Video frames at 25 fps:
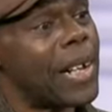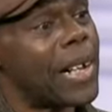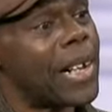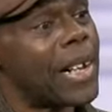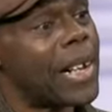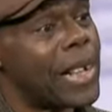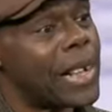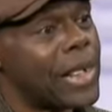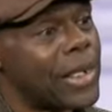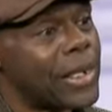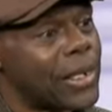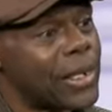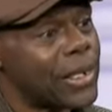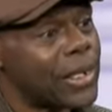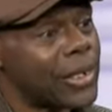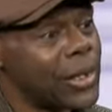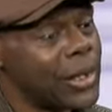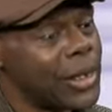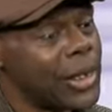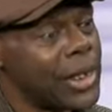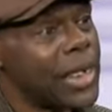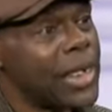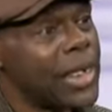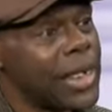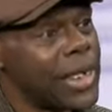her
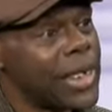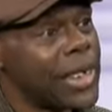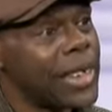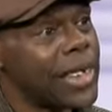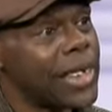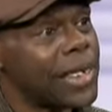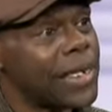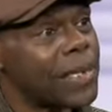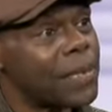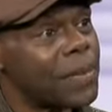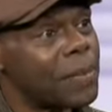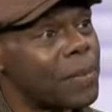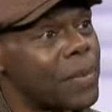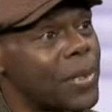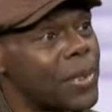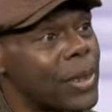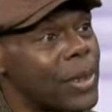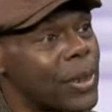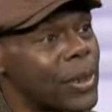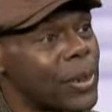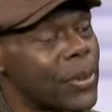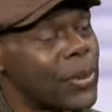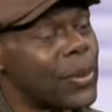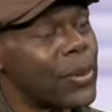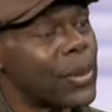journey
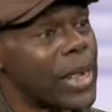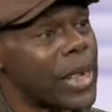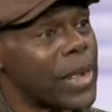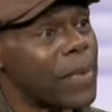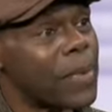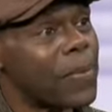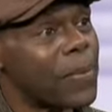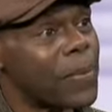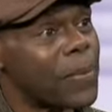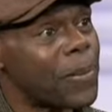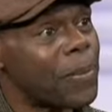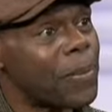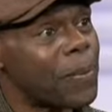through life.